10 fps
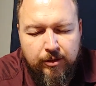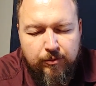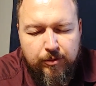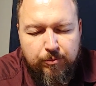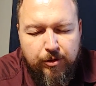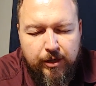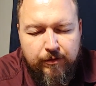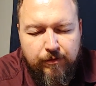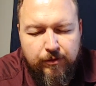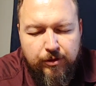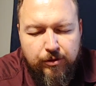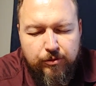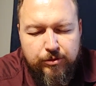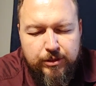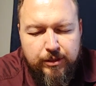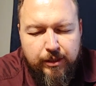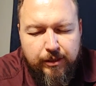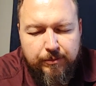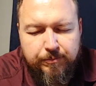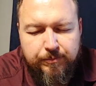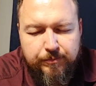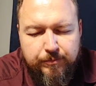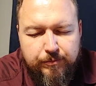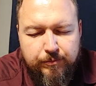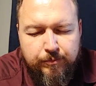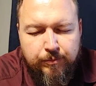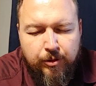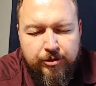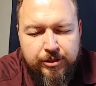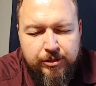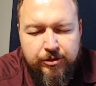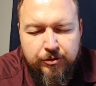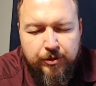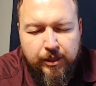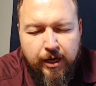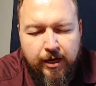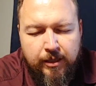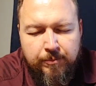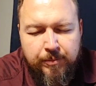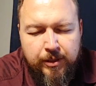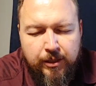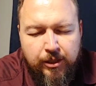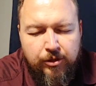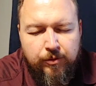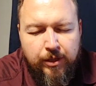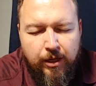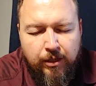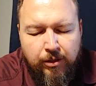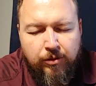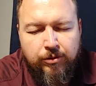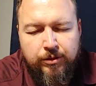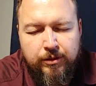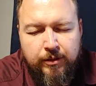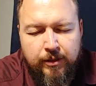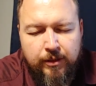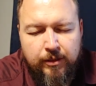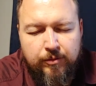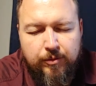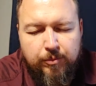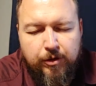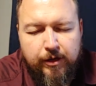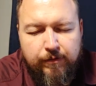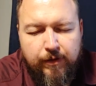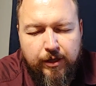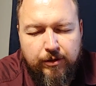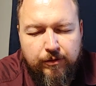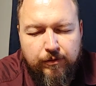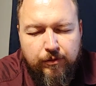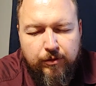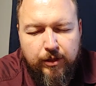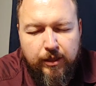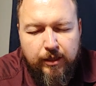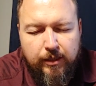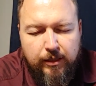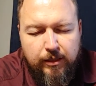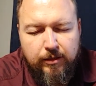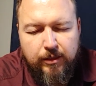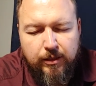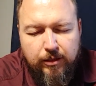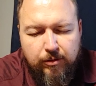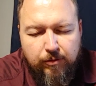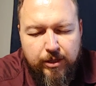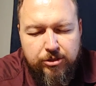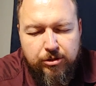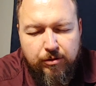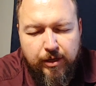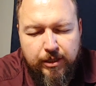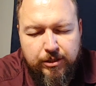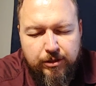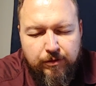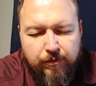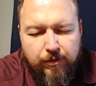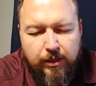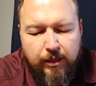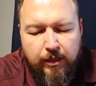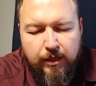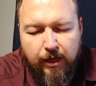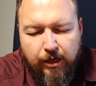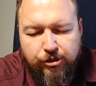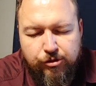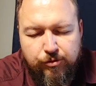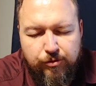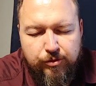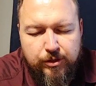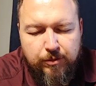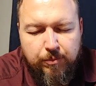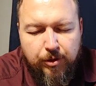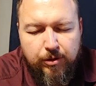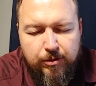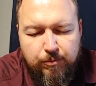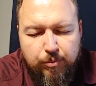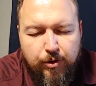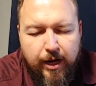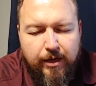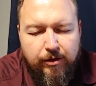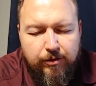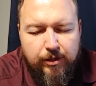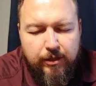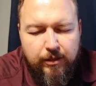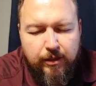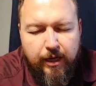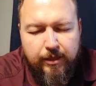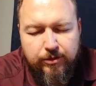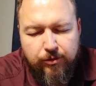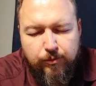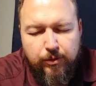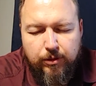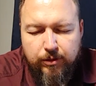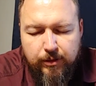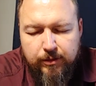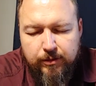We pray for those um, persons who are caught up in the QAnon cult. We pray, Father, for a healing and a restoration, for a, a truth to burn brighter than the lies of the world.